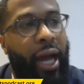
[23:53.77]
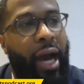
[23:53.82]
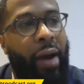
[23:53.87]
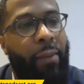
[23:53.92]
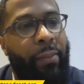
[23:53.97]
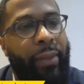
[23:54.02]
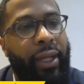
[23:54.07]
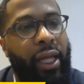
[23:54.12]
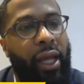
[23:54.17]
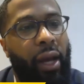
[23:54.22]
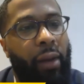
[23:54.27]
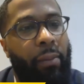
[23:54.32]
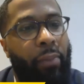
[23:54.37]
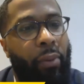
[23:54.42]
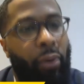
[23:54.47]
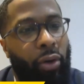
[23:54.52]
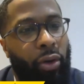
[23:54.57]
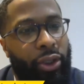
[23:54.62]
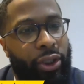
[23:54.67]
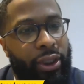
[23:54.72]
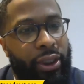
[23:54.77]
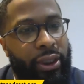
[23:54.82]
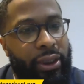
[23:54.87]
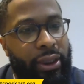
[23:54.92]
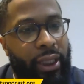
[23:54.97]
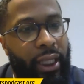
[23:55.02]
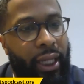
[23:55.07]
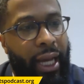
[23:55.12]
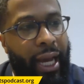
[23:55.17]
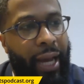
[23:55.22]
how many
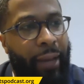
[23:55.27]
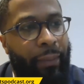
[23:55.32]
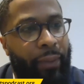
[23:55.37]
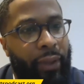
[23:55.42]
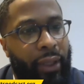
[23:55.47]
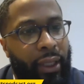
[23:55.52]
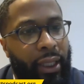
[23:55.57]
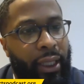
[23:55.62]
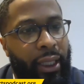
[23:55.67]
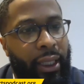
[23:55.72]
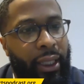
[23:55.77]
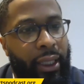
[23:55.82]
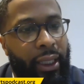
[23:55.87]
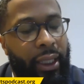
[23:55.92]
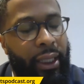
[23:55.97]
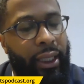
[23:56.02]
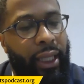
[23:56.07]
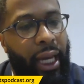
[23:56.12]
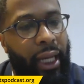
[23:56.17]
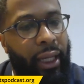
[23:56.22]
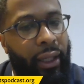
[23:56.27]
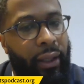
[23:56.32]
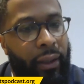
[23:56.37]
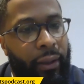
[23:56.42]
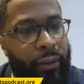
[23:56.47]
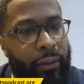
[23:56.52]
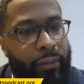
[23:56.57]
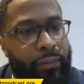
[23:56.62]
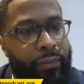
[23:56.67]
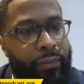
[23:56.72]
abortions happen in Canada?